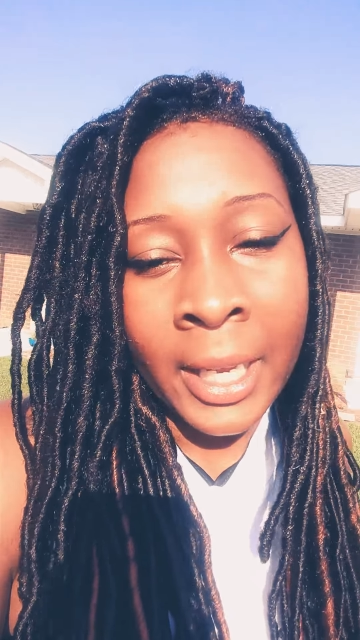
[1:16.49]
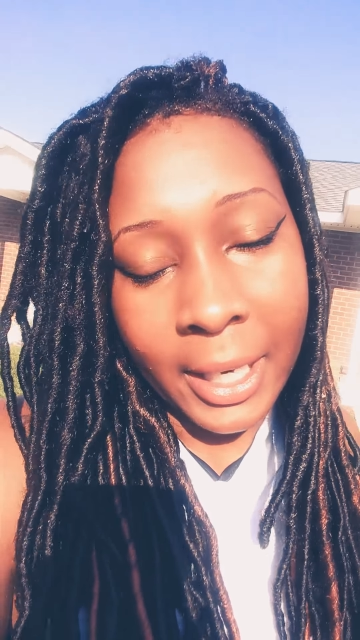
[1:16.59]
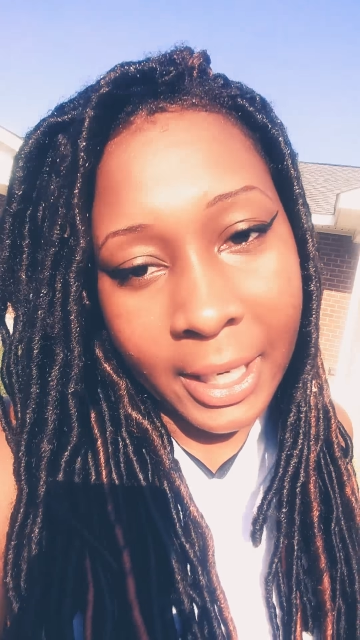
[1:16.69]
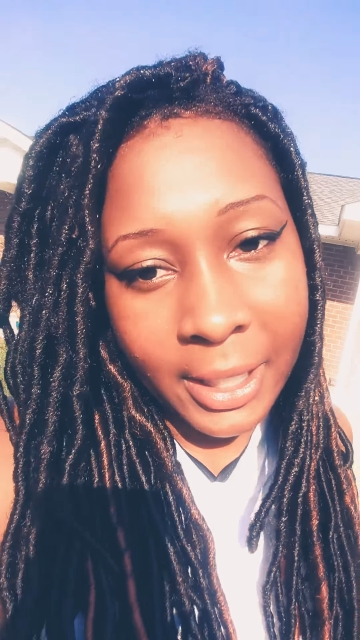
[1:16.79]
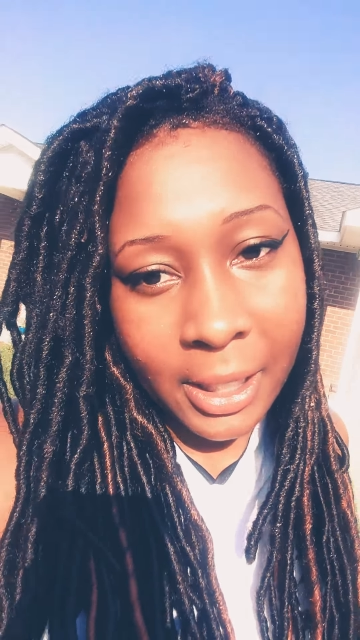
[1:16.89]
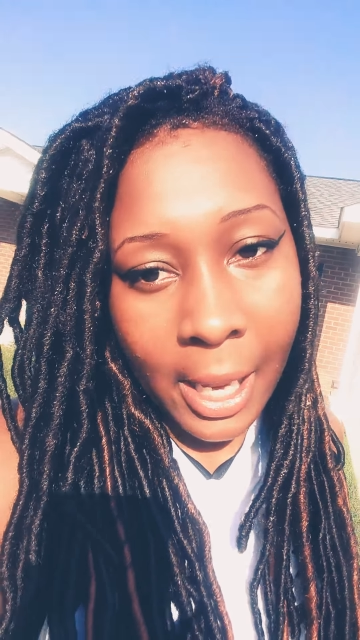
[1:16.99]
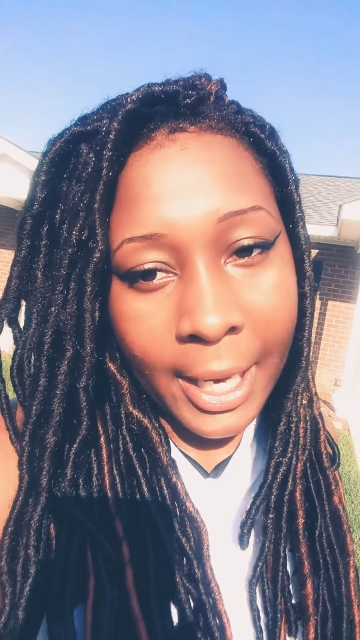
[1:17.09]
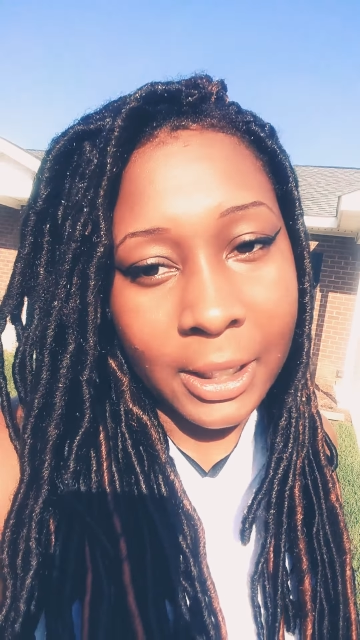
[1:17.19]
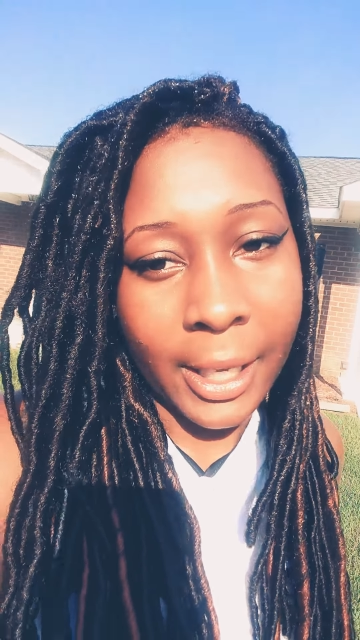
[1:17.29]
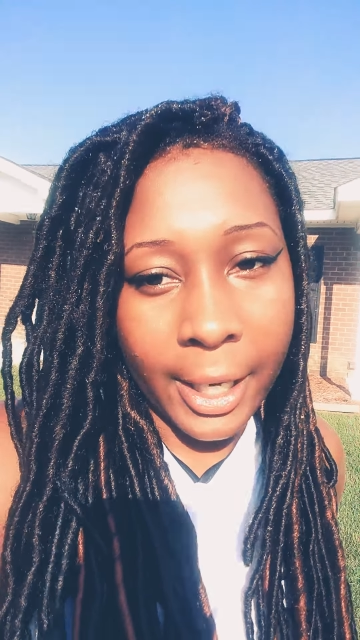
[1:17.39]
in his
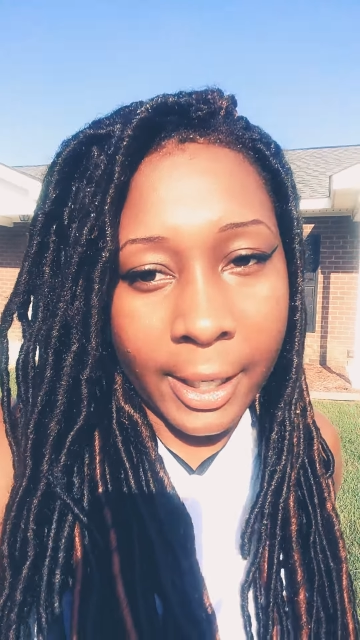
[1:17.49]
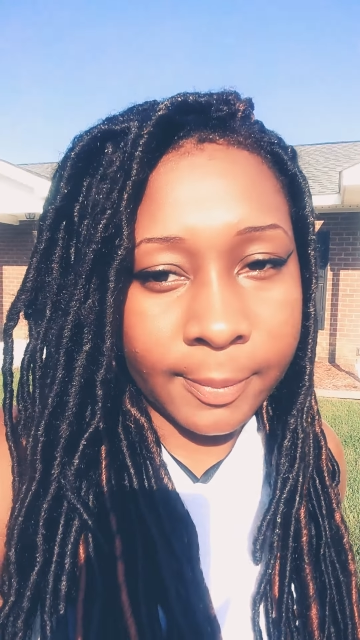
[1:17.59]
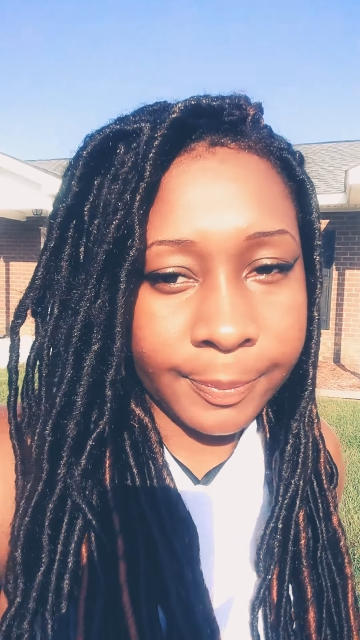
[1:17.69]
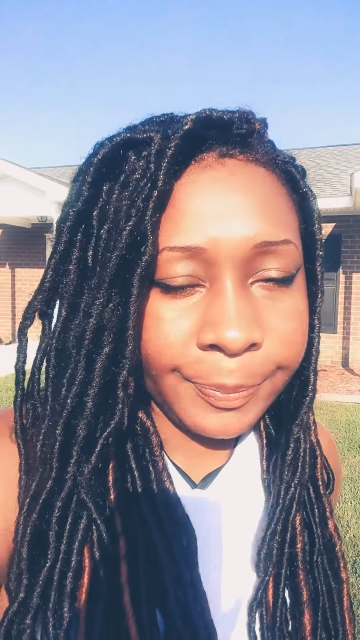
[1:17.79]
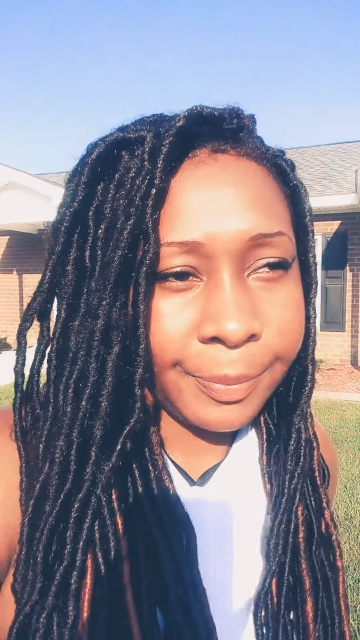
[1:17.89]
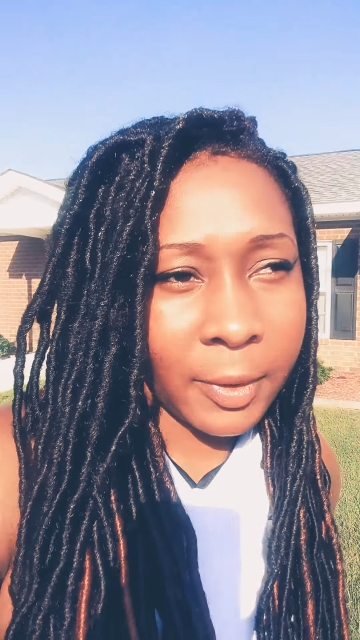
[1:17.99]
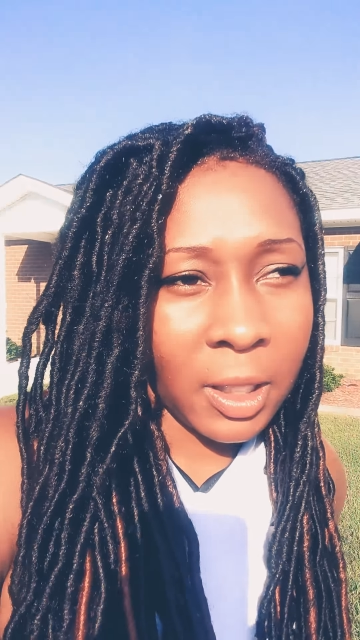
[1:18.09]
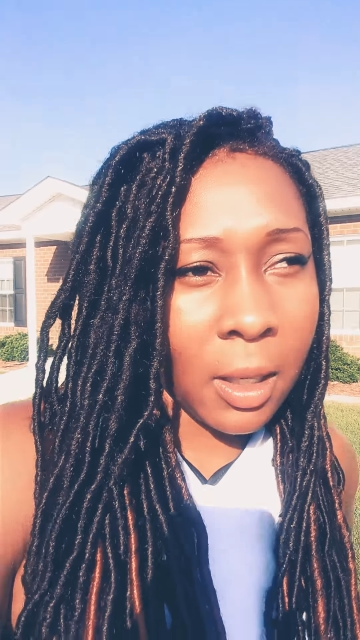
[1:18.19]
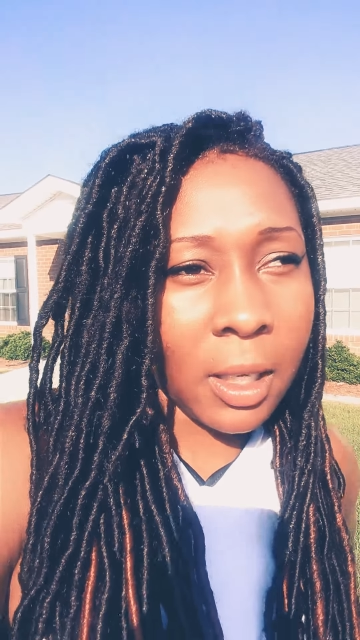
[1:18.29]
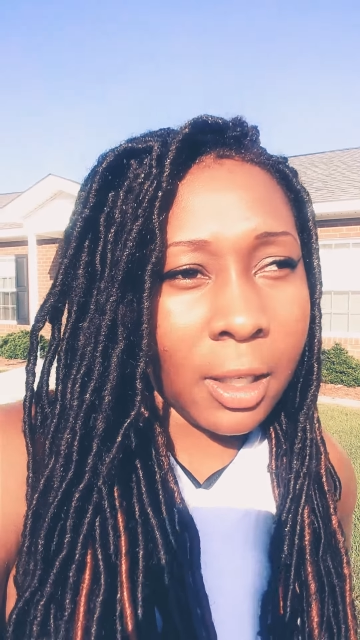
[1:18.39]
last letter
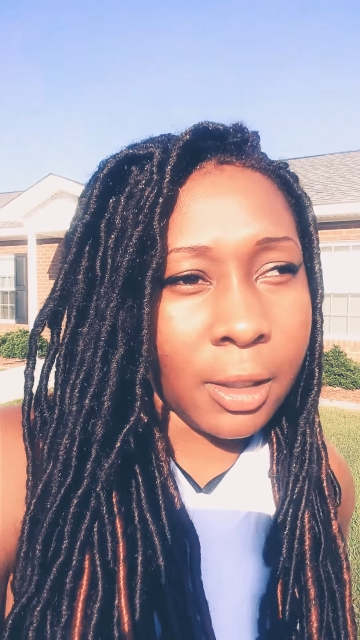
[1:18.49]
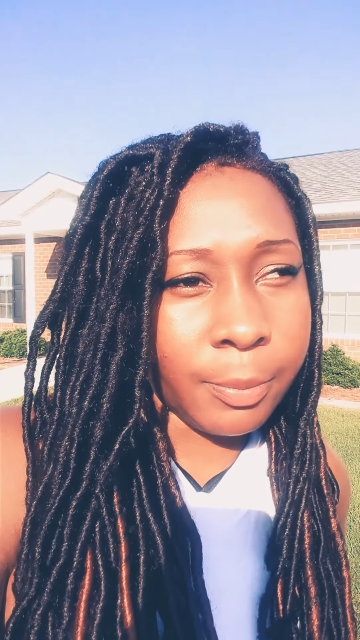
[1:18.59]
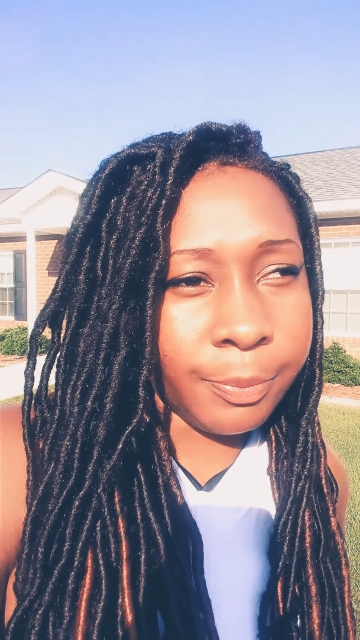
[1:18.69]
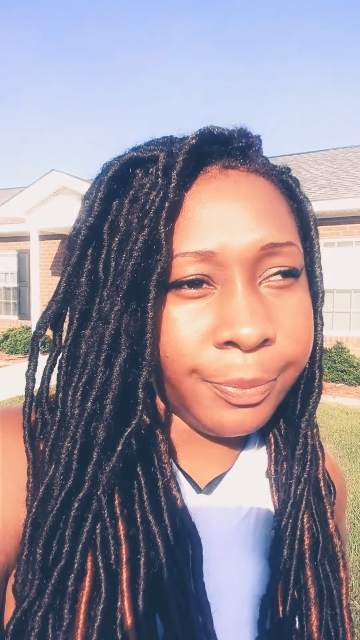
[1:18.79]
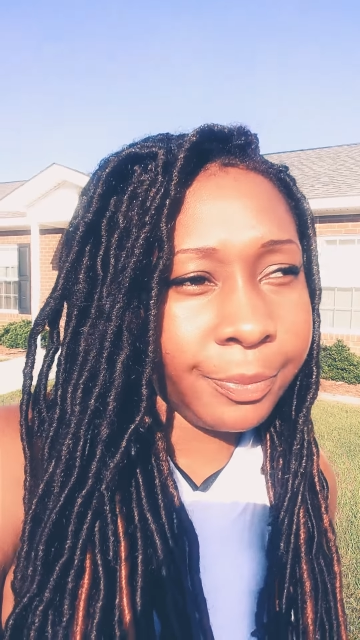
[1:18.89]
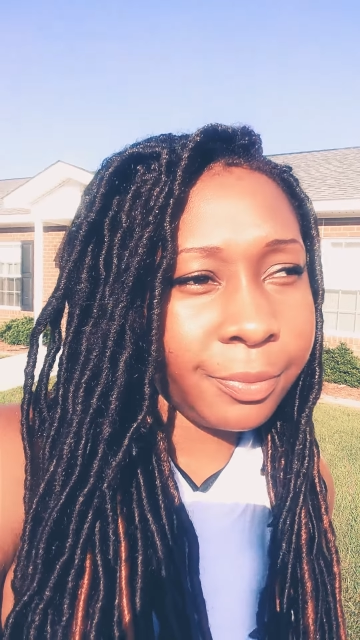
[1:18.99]
um